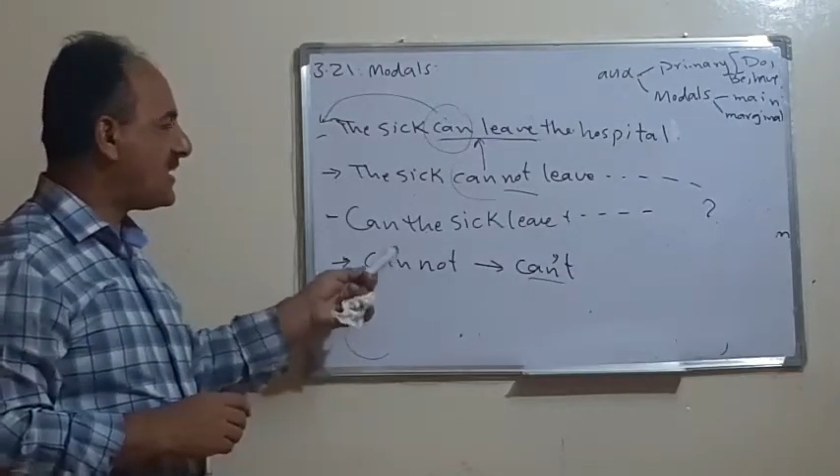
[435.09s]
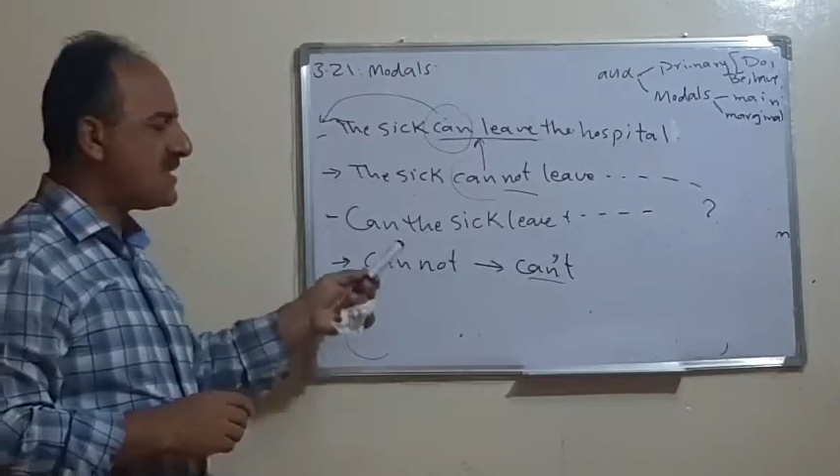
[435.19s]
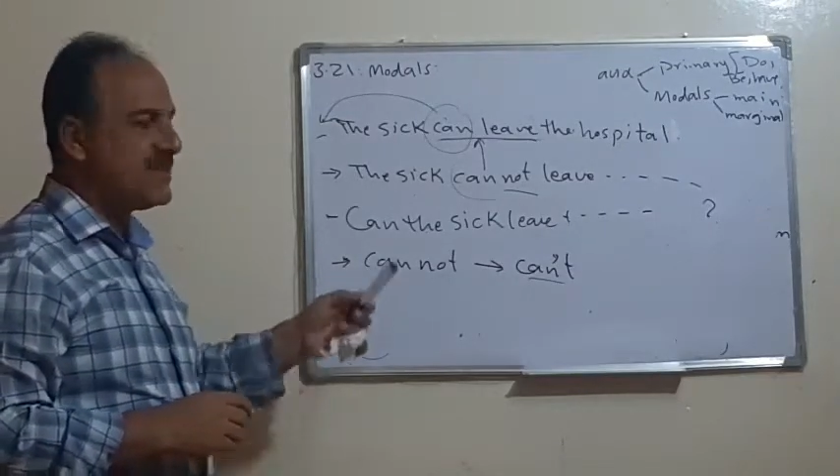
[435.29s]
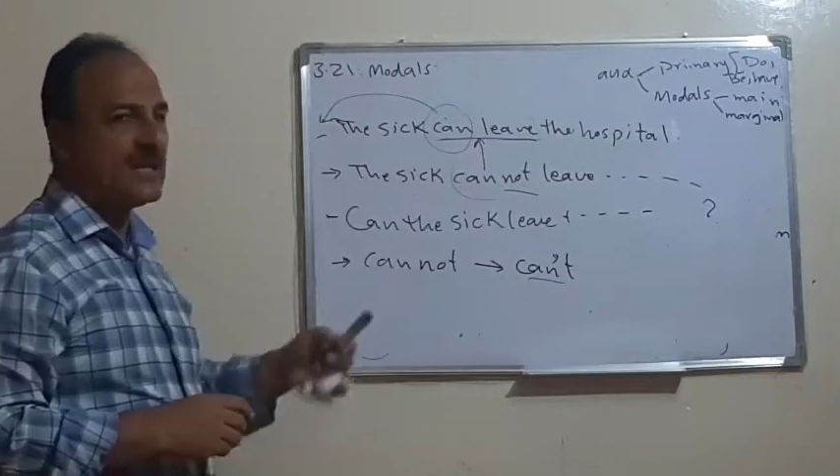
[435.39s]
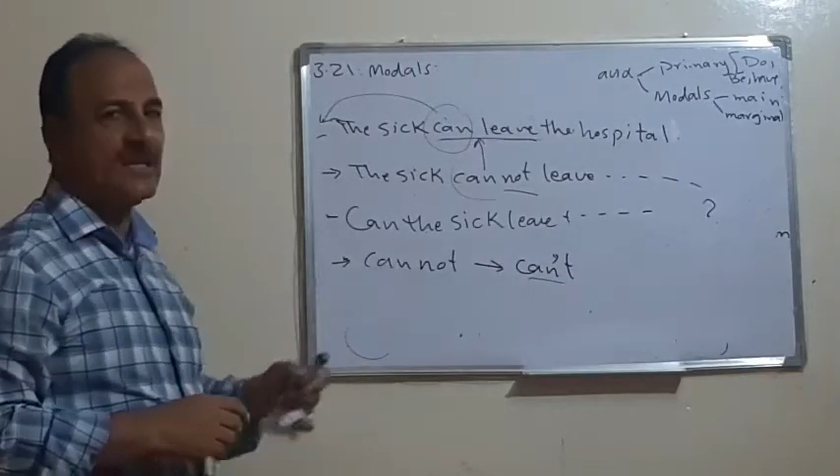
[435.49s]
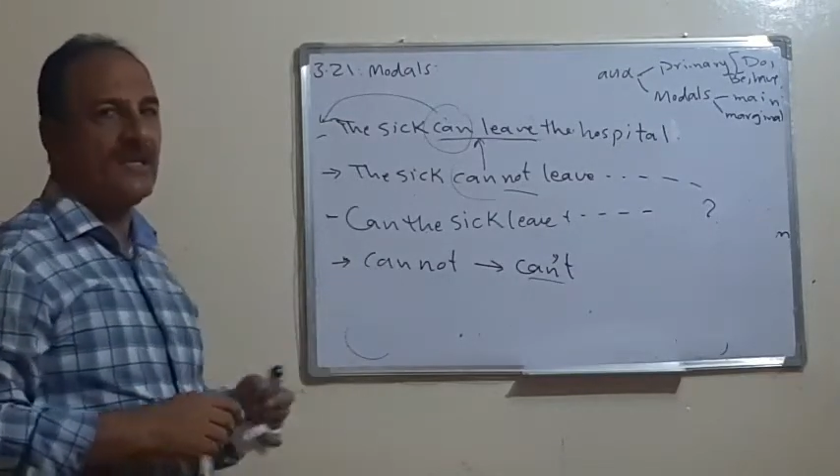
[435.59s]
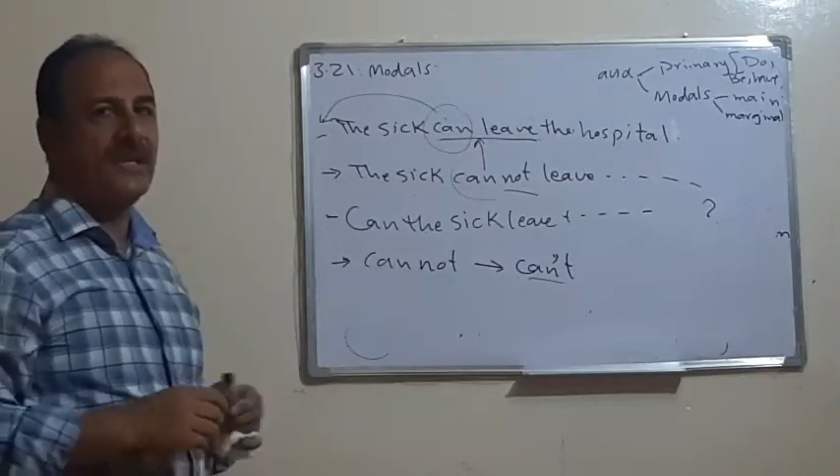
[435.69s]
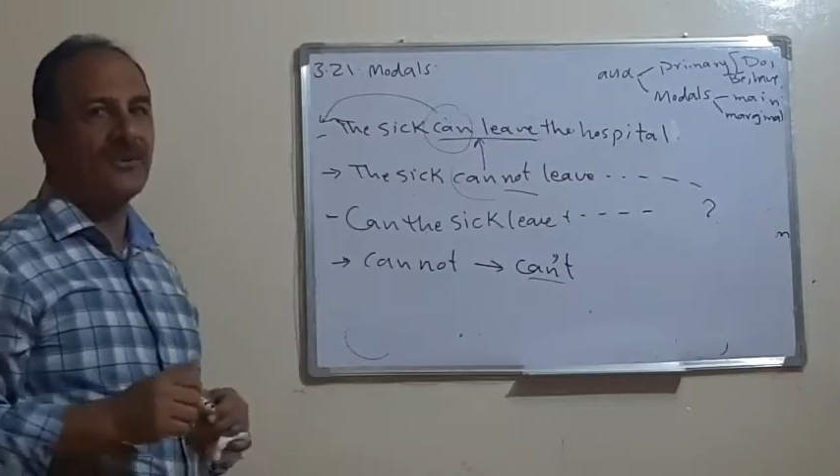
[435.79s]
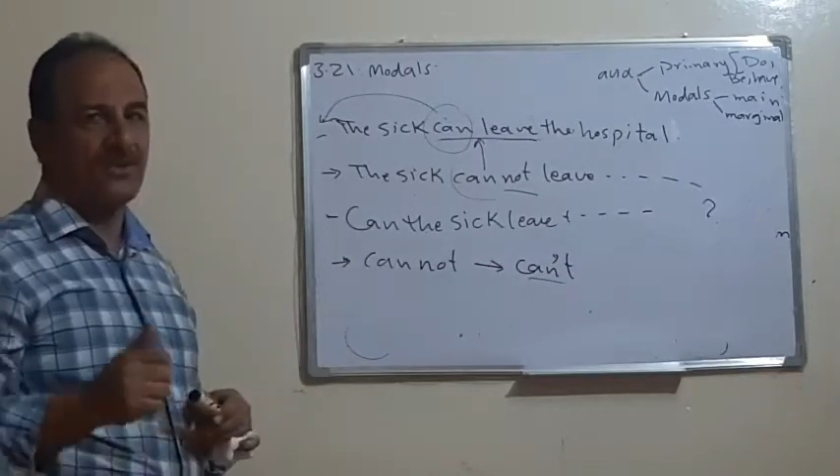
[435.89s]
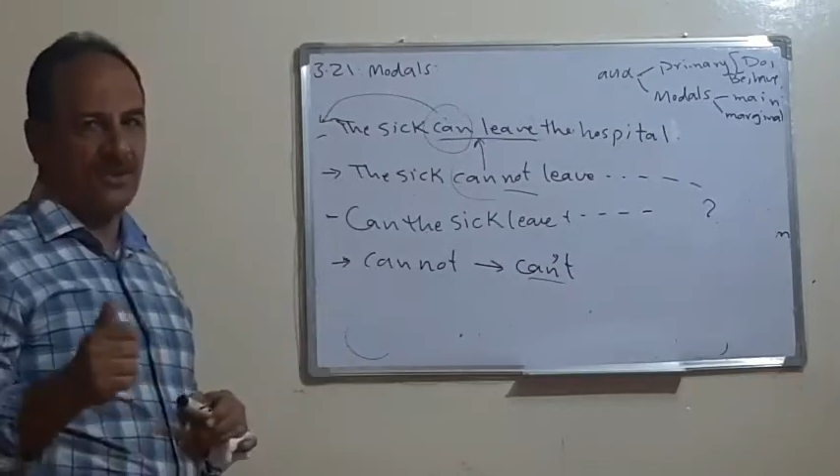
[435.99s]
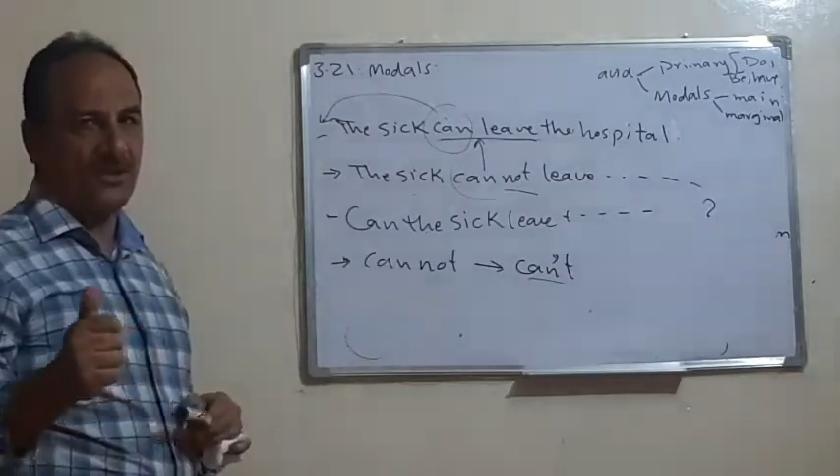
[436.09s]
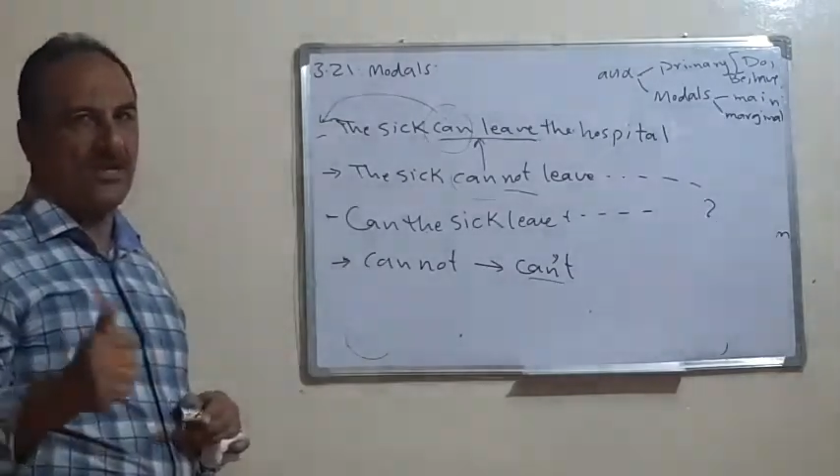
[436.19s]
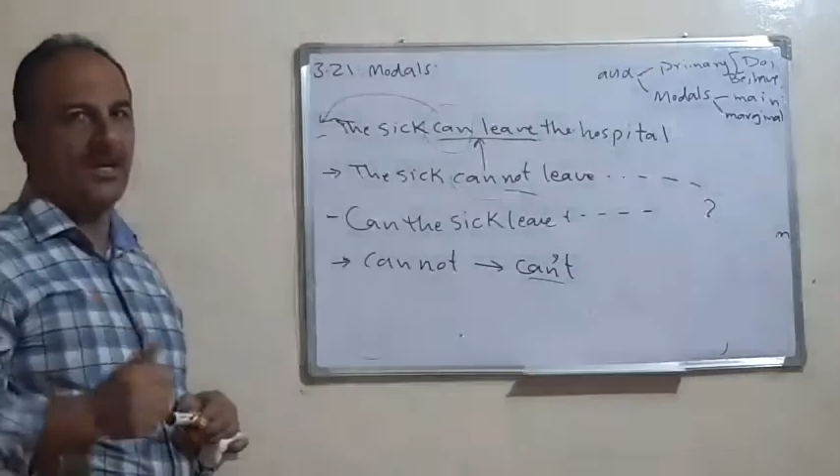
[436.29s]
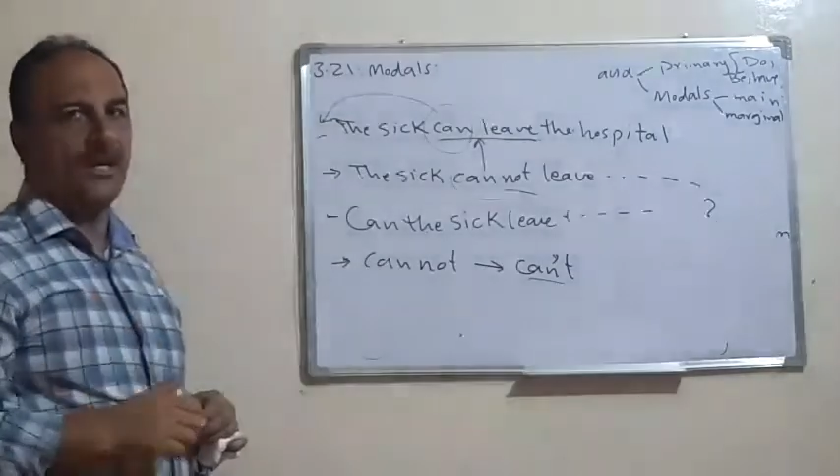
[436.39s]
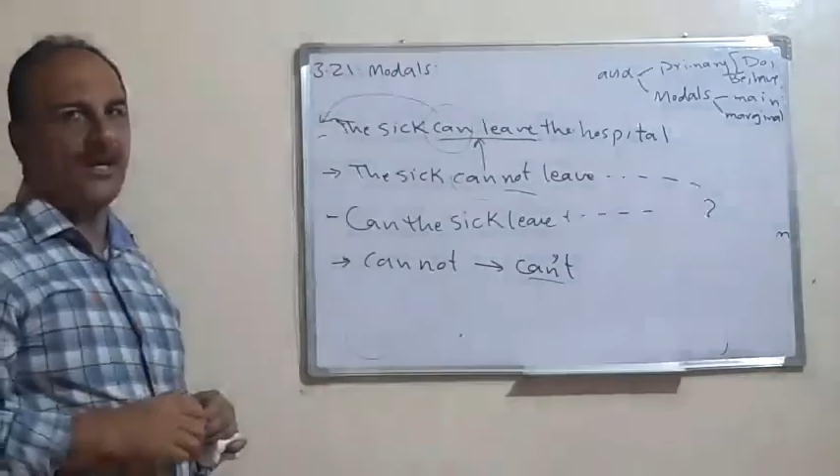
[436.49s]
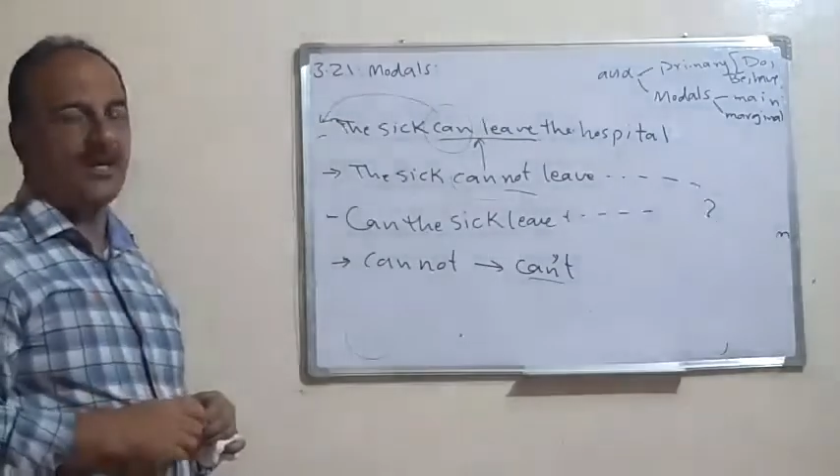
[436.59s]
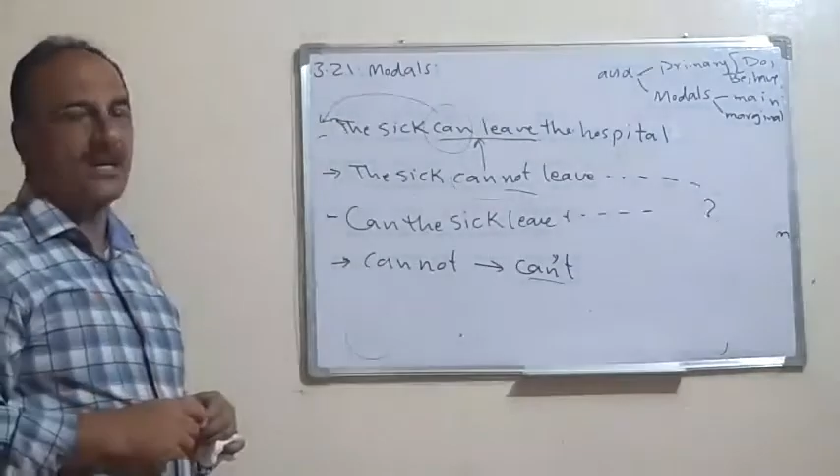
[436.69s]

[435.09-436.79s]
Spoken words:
is the clear